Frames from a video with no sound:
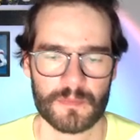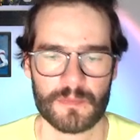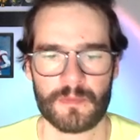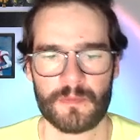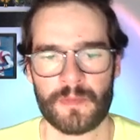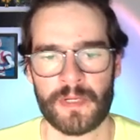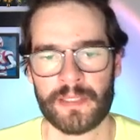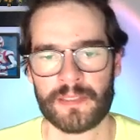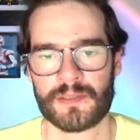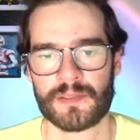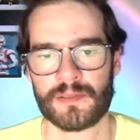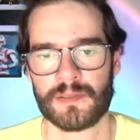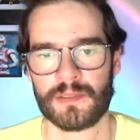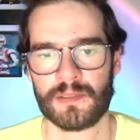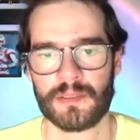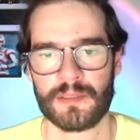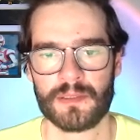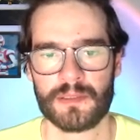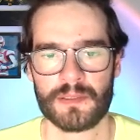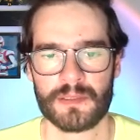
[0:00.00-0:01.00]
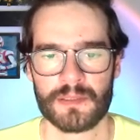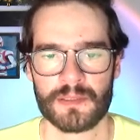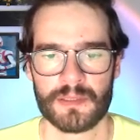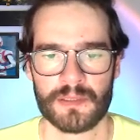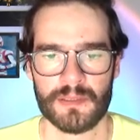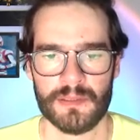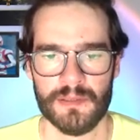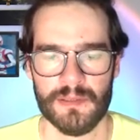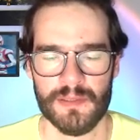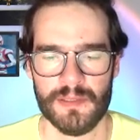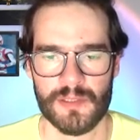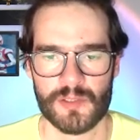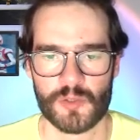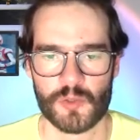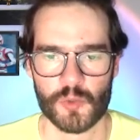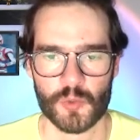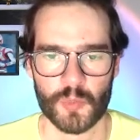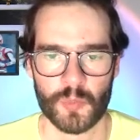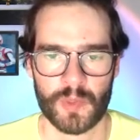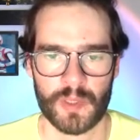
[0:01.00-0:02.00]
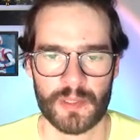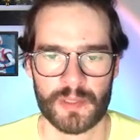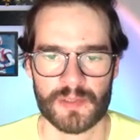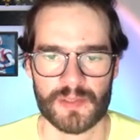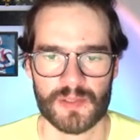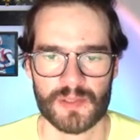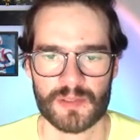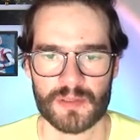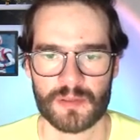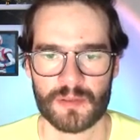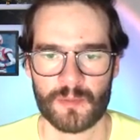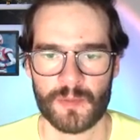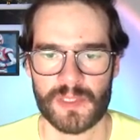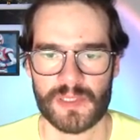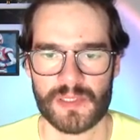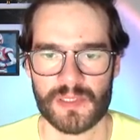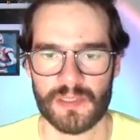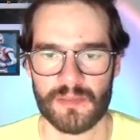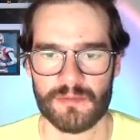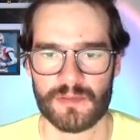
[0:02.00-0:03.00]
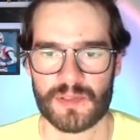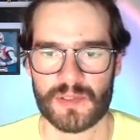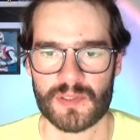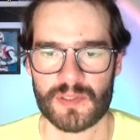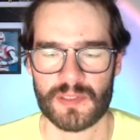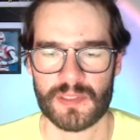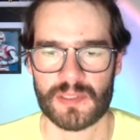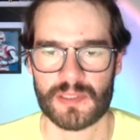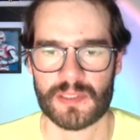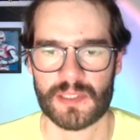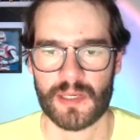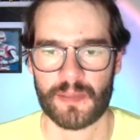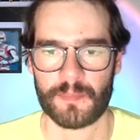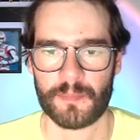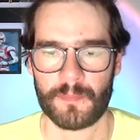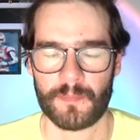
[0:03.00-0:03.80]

Right? These two parts receives the stem.